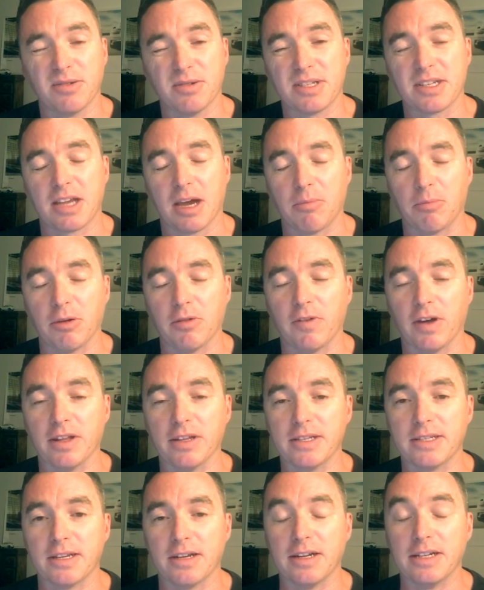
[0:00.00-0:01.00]
There was a couple of
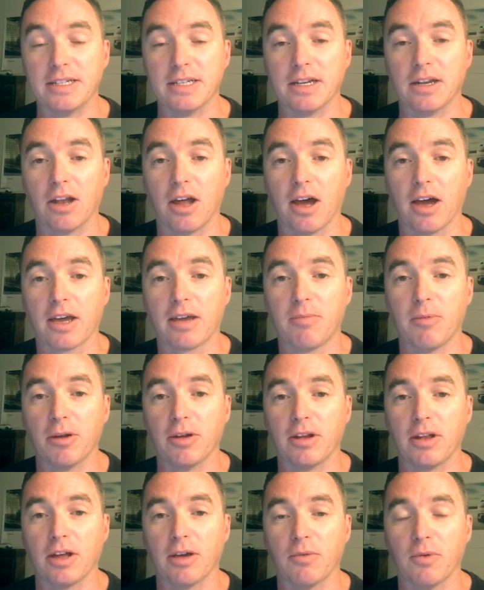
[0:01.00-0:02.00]
others that I did like,
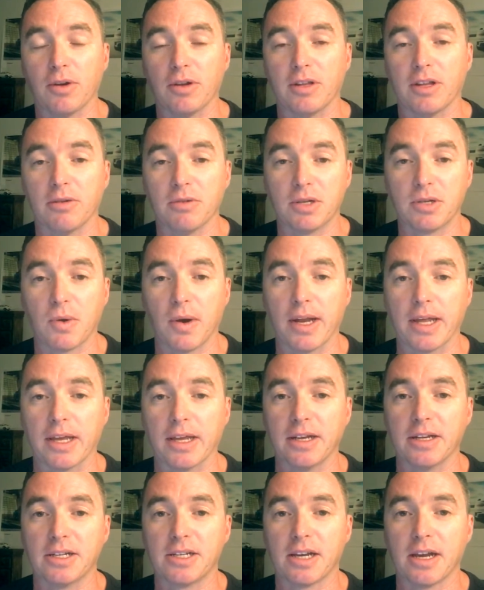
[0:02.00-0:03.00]
but they were
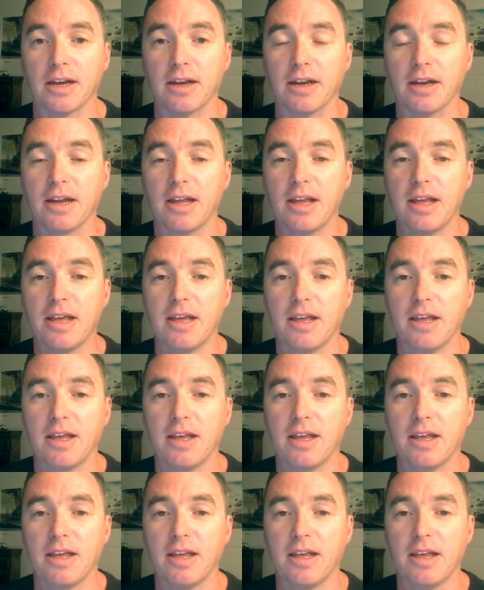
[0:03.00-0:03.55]
20-inch, and